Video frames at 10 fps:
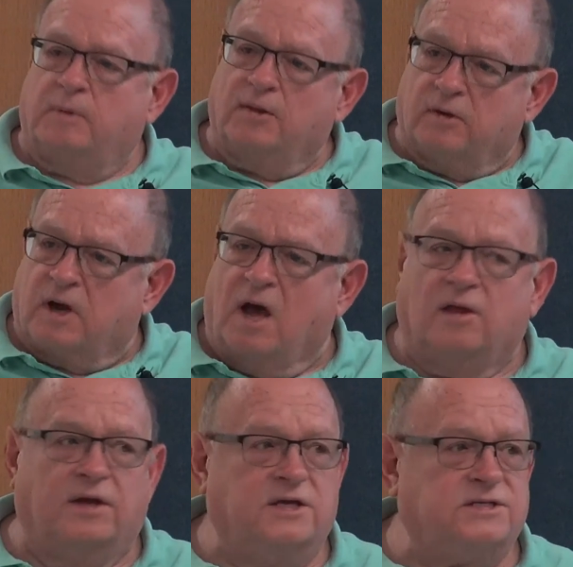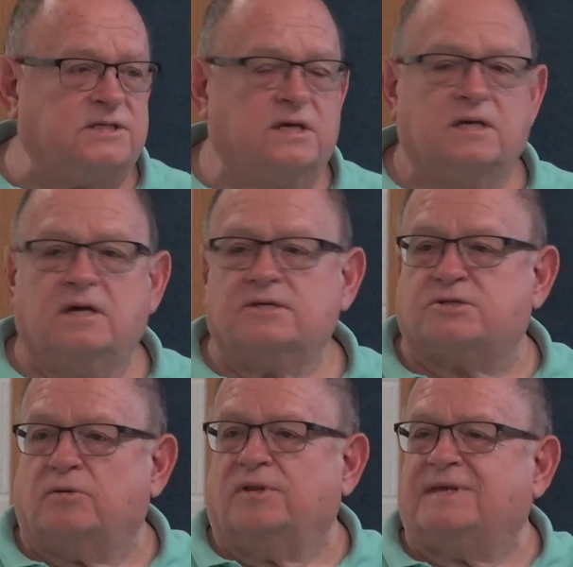other colonies,
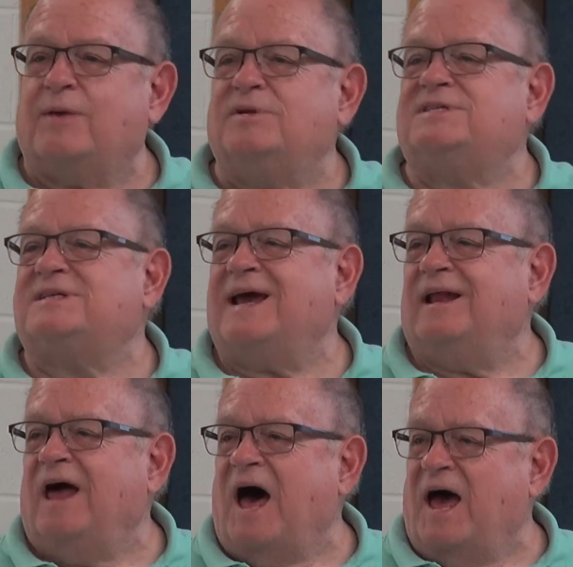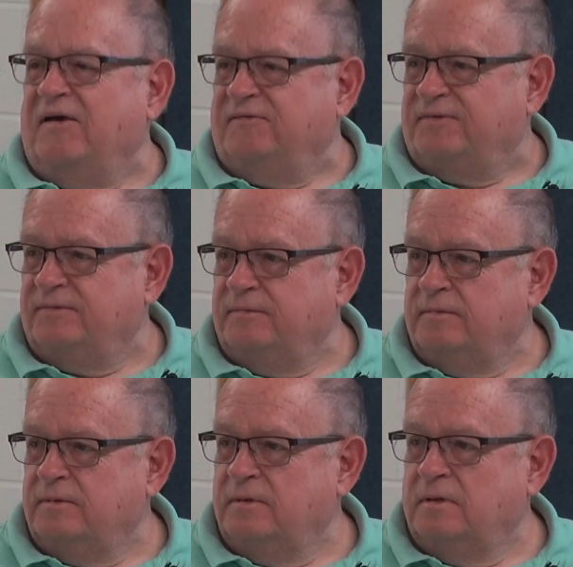so that they would stay alive.
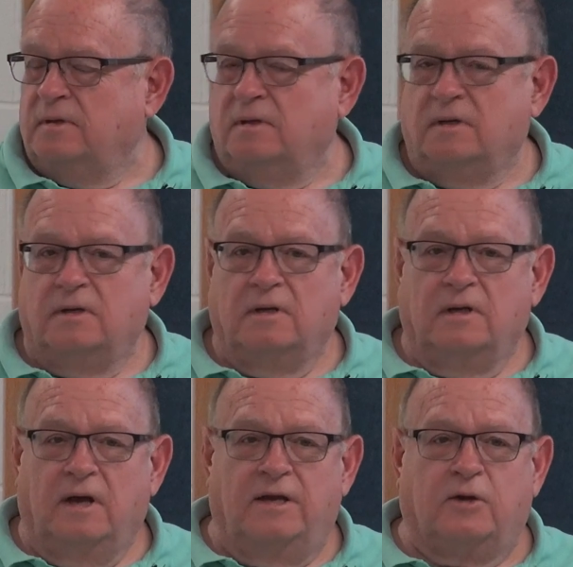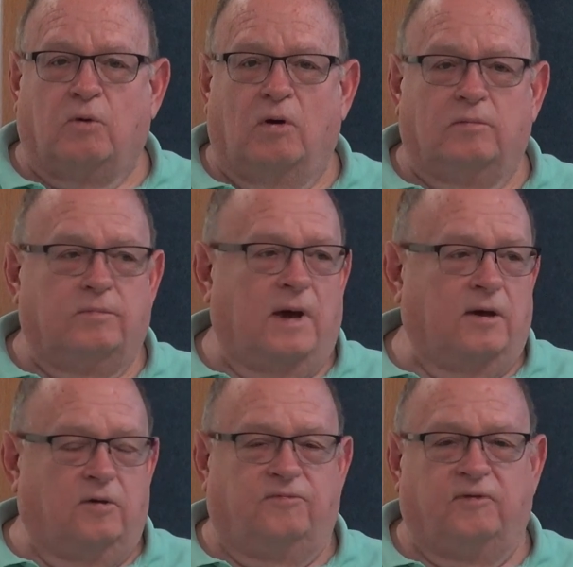And to quote my
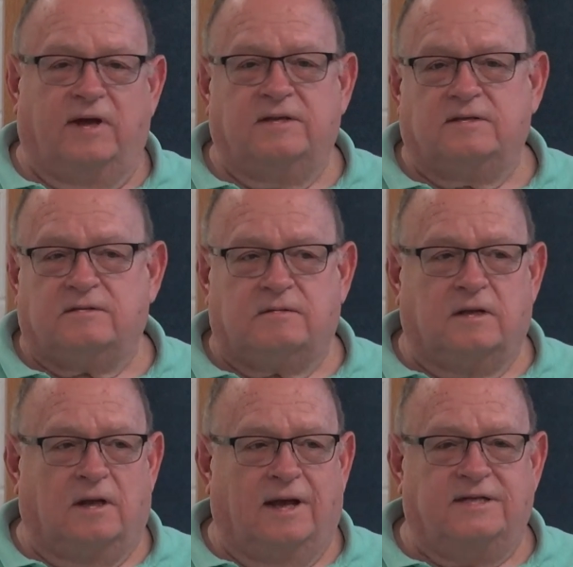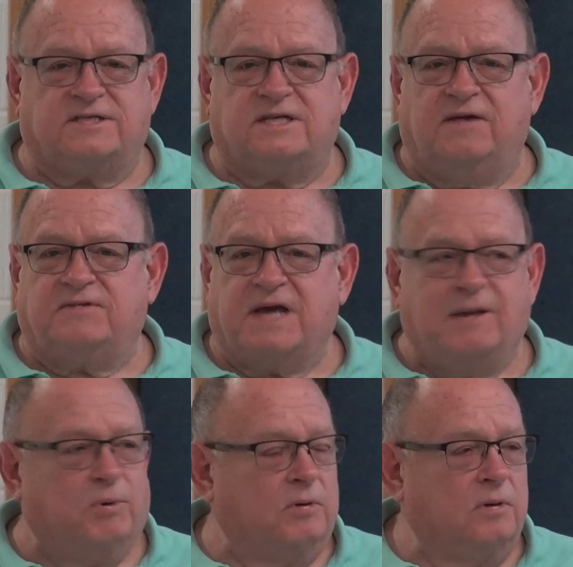good friend, the late Steve
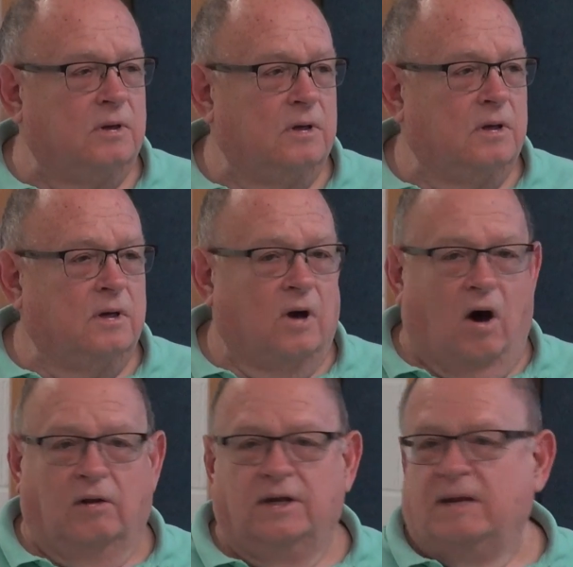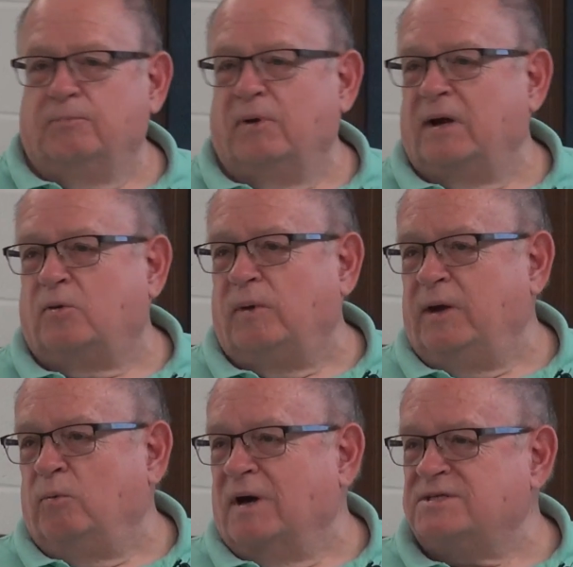Tabor, all an inbred
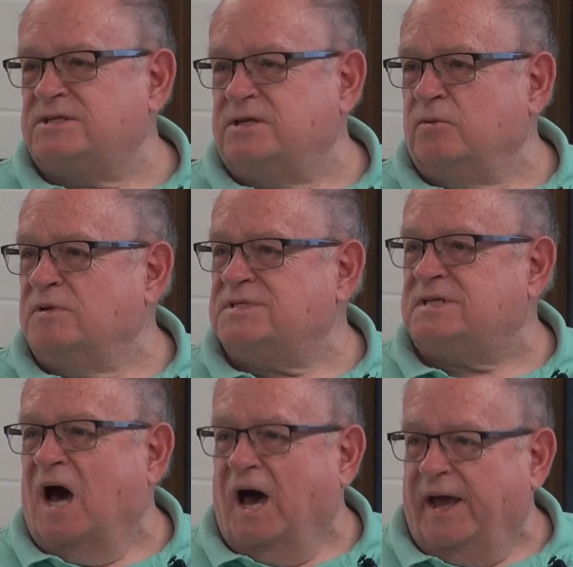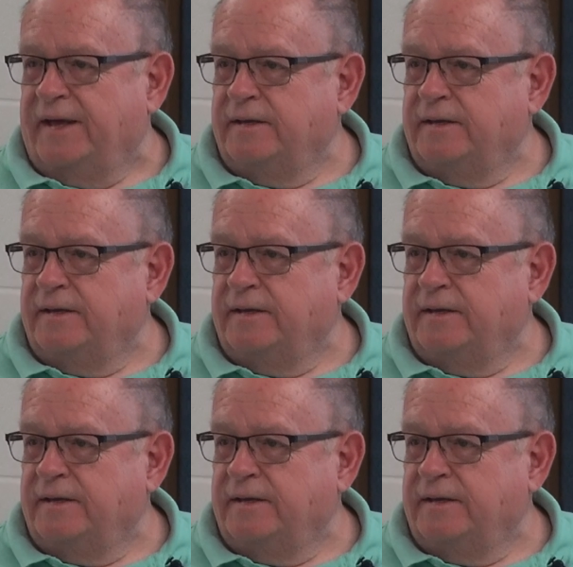queen wants to do is die.